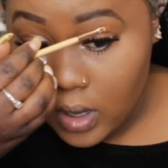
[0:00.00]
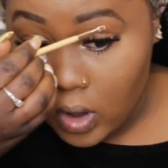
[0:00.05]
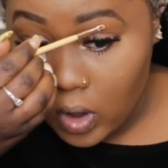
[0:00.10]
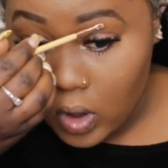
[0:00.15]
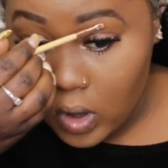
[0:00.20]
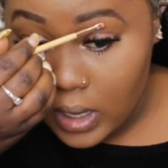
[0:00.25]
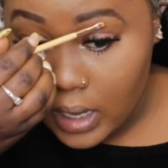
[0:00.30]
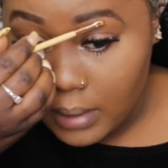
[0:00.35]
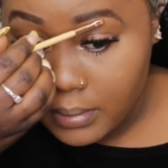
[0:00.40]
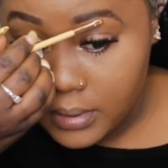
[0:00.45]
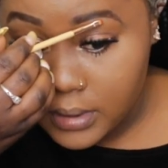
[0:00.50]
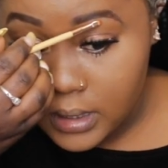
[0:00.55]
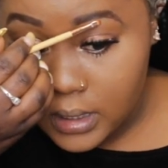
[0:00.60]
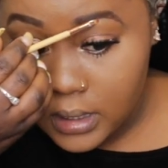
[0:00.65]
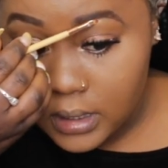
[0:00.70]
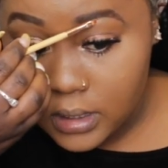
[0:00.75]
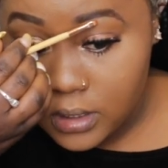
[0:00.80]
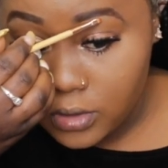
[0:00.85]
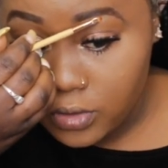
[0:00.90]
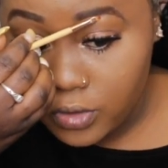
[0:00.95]
all I'm
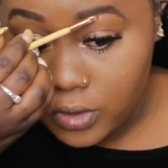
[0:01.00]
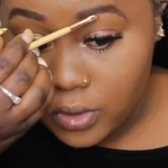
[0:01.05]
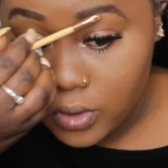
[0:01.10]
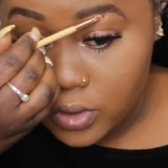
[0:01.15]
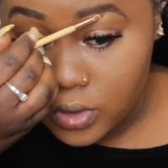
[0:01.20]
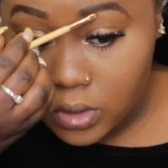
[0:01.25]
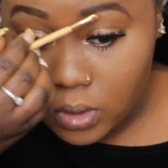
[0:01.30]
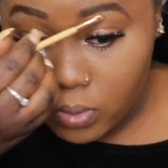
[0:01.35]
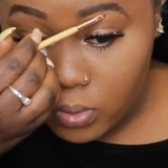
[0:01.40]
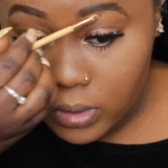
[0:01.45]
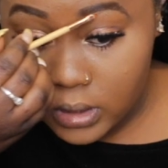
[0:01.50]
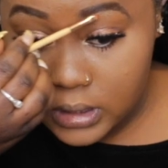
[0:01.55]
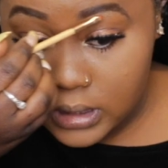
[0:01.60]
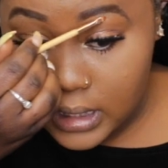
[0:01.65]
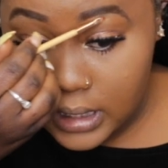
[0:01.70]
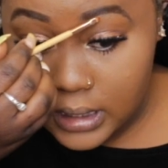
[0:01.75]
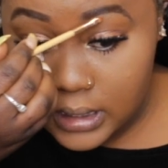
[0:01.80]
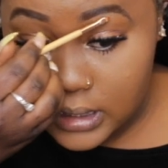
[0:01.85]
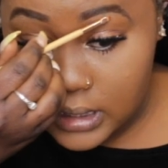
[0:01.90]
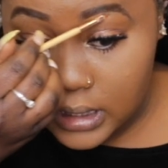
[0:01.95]
saying this video, someone
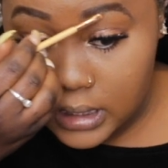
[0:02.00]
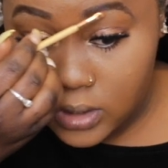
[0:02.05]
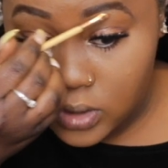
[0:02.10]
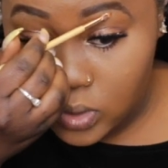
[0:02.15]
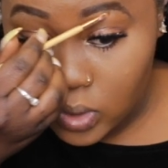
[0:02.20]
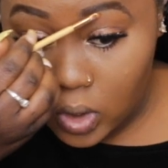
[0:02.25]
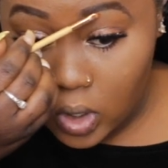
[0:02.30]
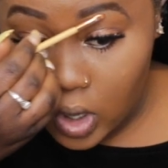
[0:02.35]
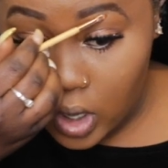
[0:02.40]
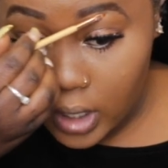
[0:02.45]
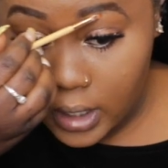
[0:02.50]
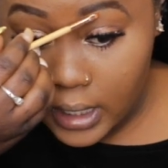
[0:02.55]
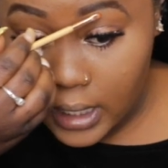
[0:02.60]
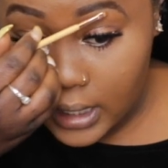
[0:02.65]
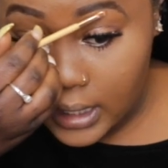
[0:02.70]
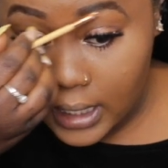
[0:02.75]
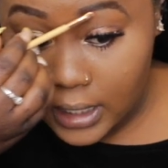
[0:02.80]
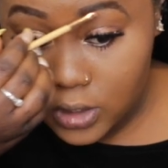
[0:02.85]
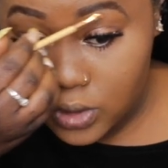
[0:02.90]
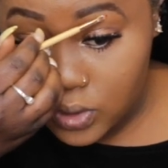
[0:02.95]
takes it to heart
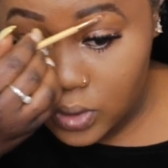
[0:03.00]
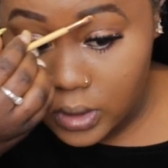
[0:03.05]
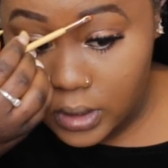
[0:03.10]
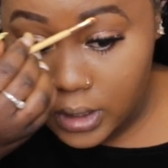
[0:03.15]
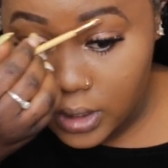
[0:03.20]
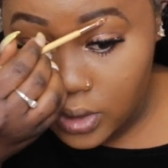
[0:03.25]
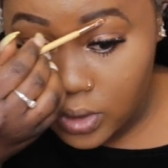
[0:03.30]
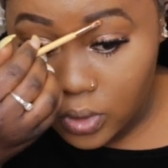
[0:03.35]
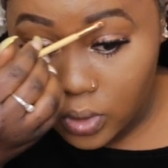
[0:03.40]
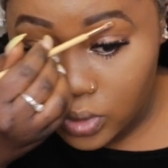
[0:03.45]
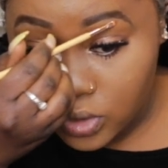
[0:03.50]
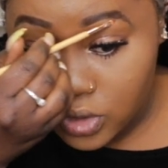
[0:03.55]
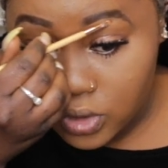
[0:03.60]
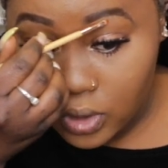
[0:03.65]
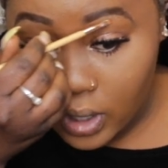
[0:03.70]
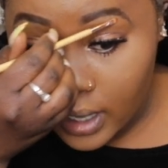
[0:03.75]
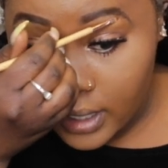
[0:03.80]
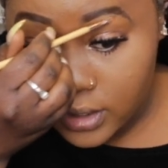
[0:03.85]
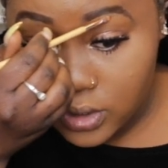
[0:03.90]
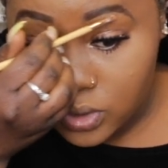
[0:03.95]
and actually, you know,
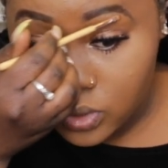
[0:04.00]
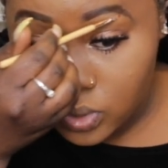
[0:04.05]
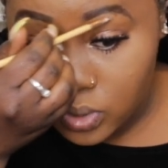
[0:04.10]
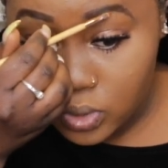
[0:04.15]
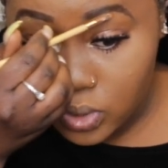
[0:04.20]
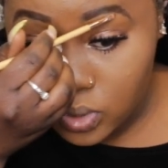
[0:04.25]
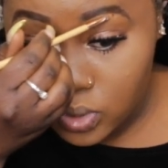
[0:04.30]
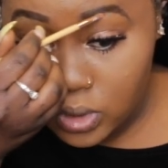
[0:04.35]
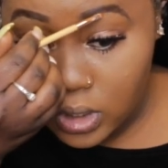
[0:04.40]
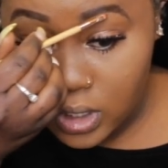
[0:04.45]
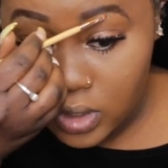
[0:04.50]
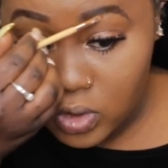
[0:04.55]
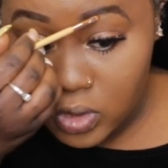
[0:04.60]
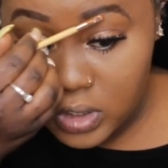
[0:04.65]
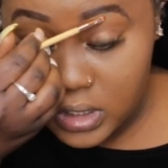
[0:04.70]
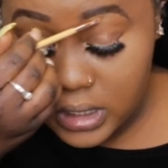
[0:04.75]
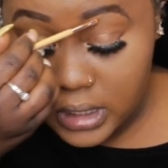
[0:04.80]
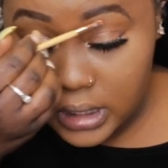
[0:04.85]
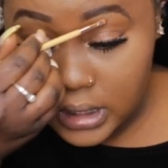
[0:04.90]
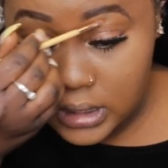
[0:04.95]
try to do the
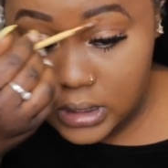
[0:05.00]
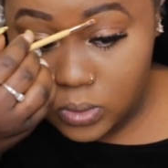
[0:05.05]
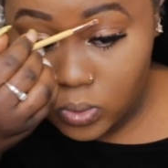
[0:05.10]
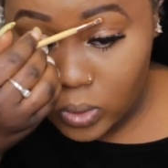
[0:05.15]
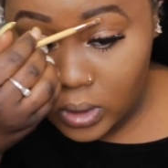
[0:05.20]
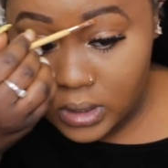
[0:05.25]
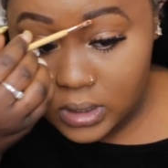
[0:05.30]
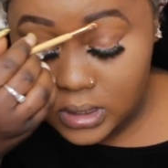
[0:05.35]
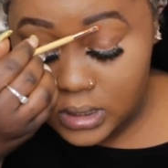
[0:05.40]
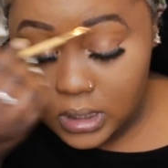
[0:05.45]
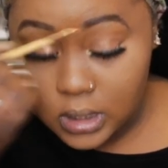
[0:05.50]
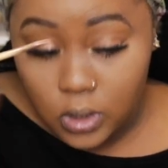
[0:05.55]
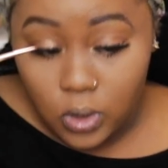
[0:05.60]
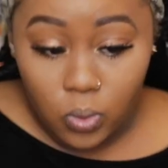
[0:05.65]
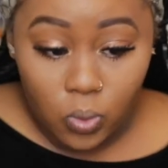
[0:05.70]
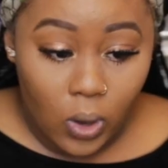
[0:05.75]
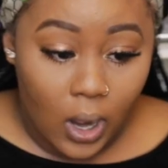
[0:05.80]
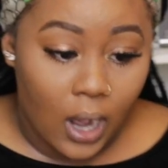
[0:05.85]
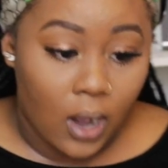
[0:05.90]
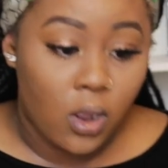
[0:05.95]
good deeds once in
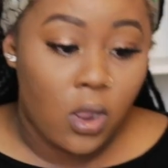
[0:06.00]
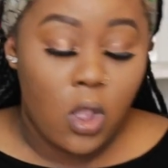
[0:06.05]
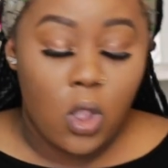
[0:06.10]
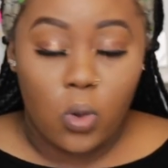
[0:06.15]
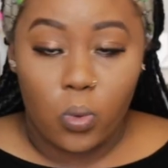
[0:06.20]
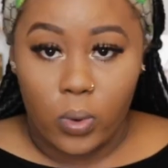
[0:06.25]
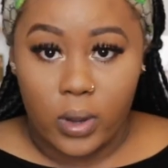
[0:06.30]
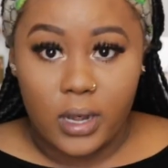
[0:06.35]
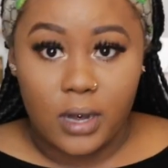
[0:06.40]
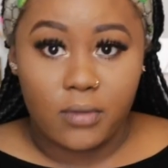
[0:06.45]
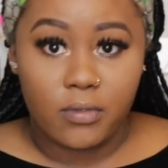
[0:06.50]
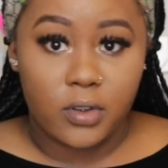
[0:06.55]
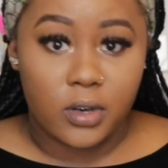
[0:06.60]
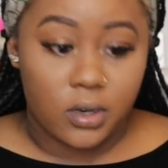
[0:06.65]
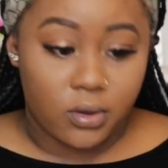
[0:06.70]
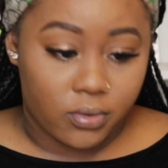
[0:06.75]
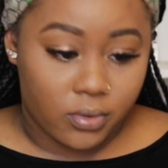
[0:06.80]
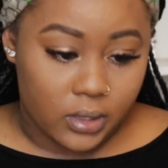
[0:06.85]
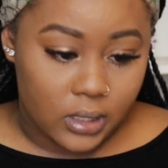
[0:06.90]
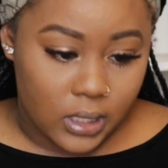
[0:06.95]
a while, whenever
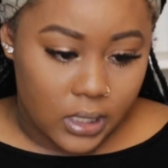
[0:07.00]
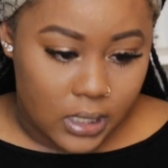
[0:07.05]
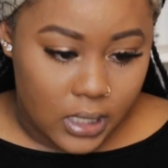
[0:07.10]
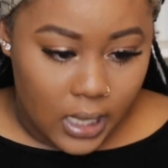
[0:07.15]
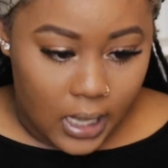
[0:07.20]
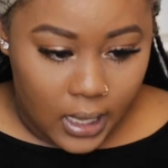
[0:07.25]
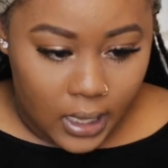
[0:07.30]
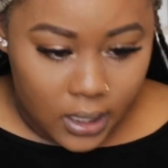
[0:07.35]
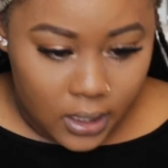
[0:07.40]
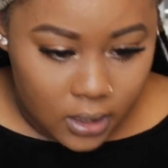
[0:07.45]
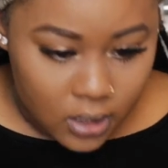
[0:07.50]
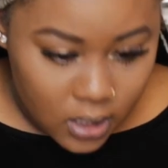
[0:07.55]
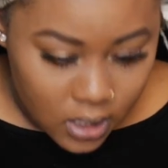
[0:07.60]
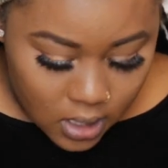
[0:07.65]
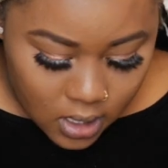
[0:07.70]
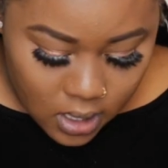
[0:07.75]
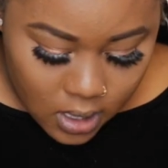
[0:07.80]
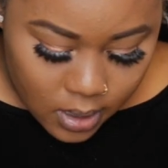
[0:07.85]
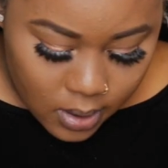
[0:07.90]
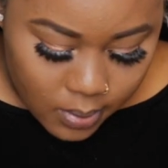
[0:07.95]
they really can.
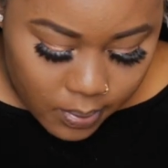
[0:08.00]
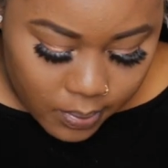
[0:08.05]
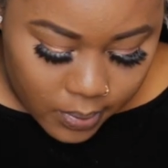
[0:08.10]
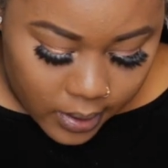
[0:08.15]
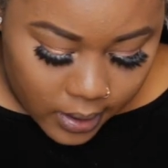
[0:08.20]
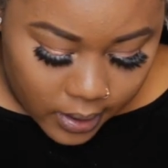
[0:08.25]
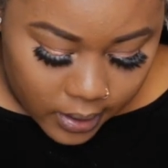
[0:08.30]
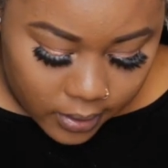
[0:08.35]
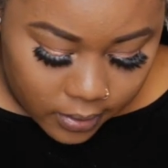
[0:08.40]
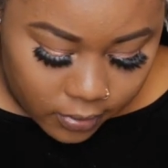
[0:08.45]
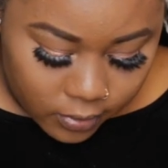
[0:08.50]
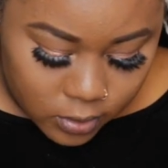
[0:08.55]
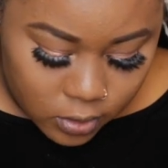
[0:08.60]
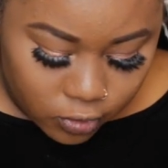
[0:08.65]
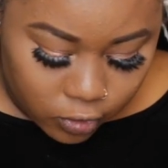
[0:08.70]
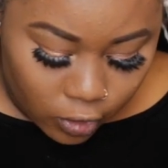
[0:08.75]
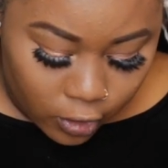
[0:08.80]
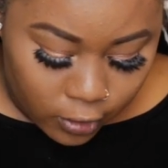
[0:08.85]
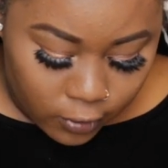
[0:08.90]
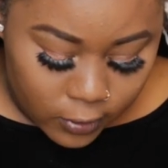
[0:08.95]
But
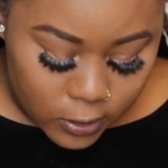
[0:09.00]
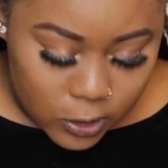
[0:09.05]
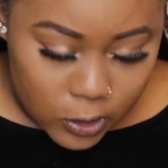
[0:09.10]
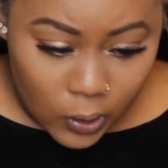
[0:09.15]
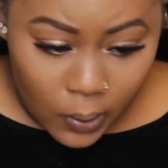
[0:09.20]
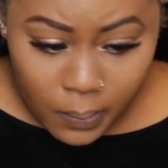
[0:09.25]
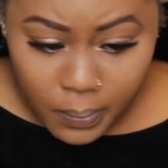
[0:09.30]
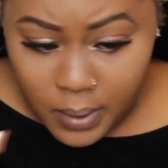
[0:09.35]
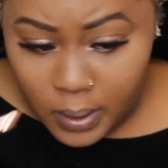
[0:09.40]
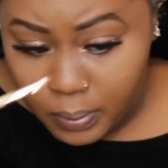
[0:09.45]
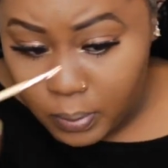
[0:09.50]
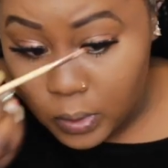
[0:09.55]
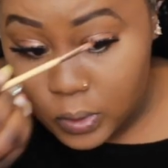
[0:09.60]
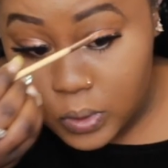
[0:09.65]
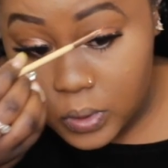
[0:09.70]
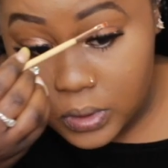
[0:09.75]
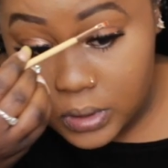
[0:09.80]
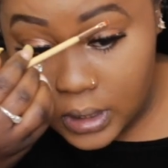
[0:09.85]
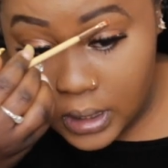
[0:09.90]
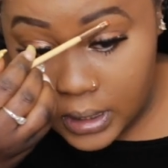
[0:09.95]
for some people
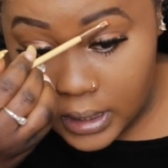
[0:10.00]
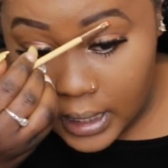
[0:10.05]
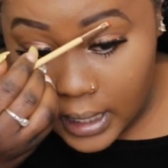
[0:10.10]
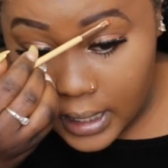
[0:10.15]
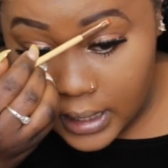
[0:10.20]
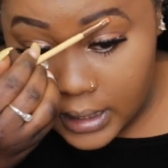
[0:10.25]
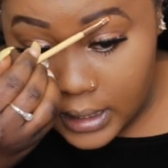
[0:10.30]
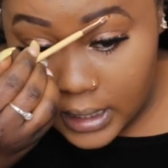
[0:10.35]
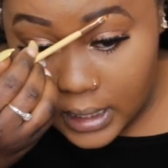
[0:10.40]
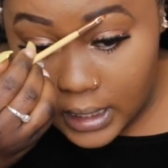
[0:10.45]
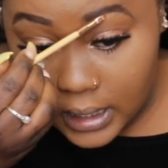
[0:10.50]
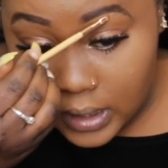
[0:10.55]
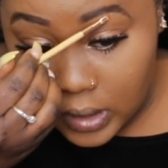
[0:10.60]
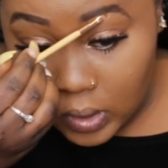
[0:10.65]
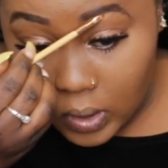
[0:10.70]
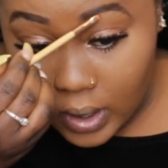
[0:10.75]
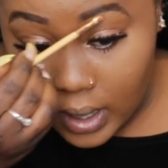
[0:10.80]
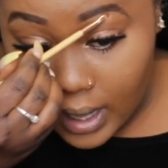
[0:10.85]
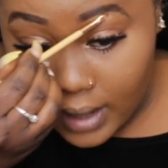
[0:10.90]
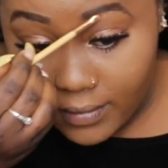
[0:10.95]
to say that they
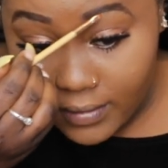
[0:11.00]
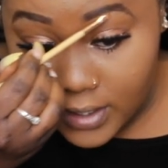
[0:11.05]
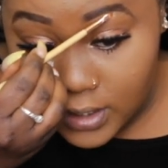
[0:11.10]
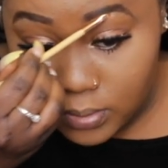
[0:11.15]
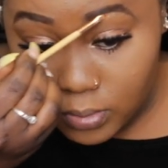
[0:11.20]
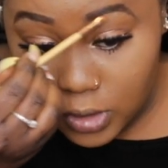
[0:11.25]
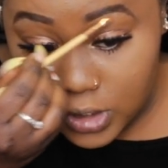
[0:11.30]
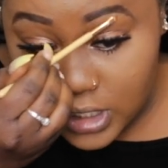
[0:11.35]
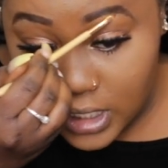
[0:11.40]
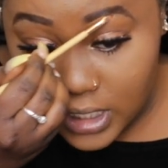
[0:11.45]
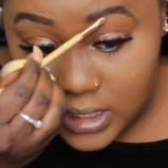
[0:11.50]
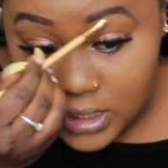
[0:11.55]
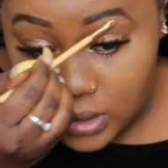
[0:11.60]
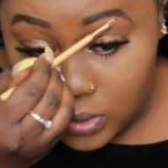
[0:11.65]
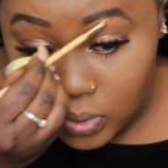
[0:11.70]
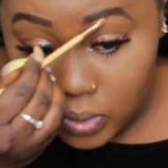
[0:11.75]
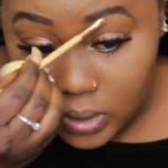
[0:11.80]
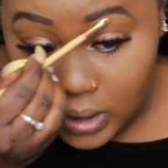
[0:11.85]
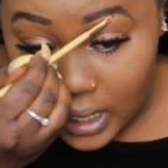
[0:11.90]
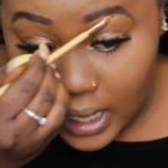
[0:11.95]
don't have as much as
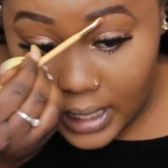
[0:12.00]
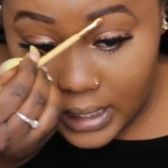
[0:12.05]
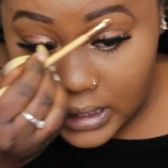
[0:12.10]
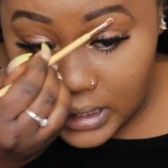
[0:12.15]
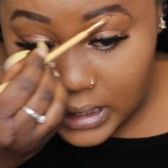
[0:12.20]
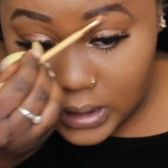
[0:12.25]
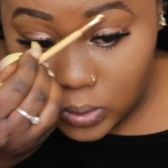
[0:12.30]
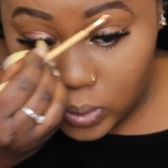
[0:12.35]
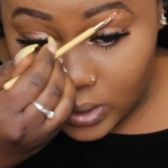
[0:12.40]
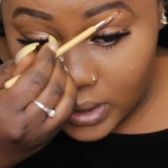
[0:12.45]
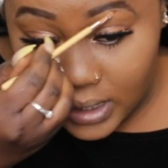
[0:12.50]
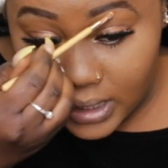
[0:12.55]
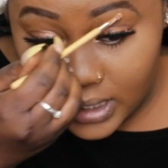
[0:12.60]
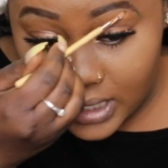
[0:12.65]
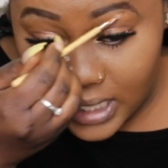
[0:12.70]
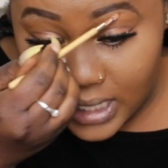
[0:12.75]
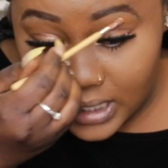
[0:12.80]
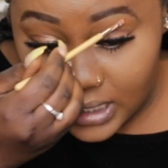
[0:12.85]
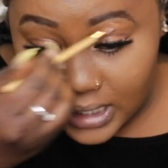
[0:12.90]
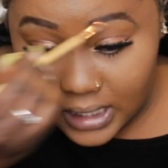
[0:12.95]
they would like, that's why they
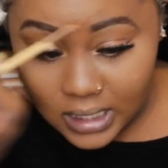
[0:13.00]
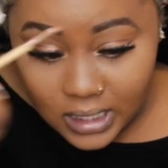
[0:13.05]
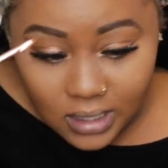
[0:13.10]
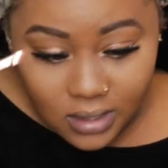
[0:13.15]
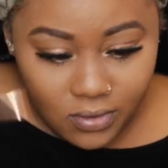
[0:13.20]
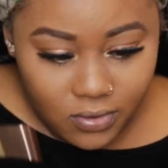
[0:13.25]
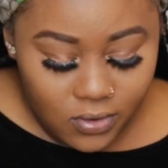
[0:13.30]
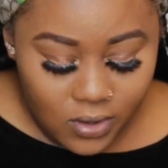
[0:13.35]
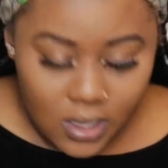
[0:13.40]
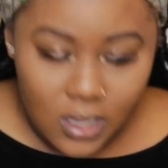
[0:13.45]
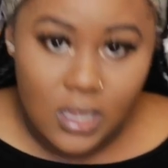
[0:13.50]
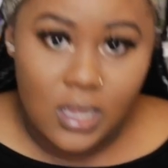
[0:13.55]
can't give,